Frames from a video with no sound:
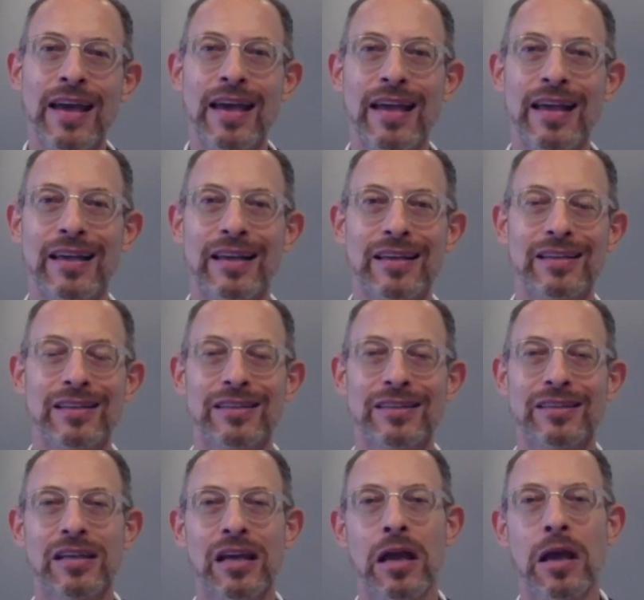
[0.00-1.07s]

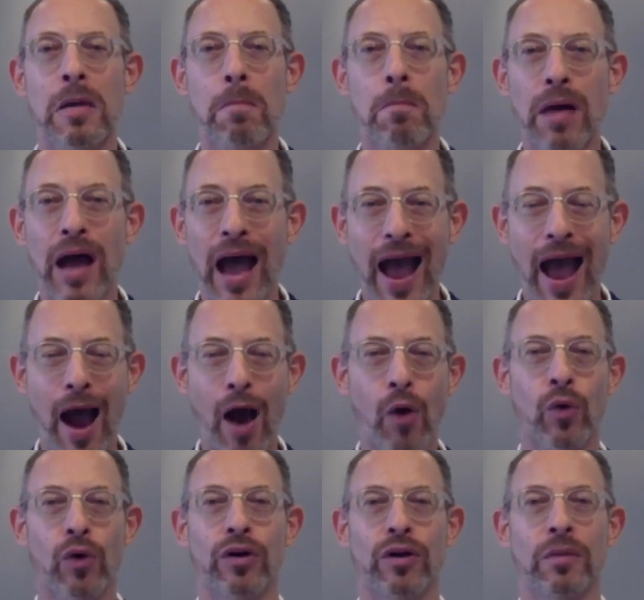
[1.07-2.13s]
is
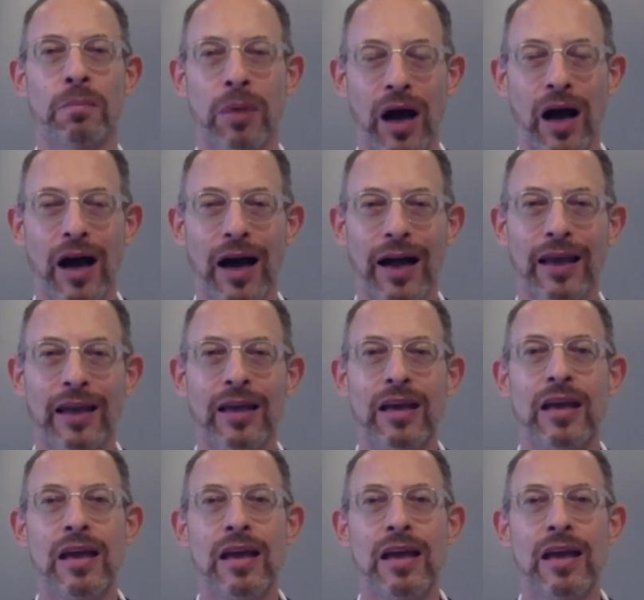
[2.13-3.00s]
empowered by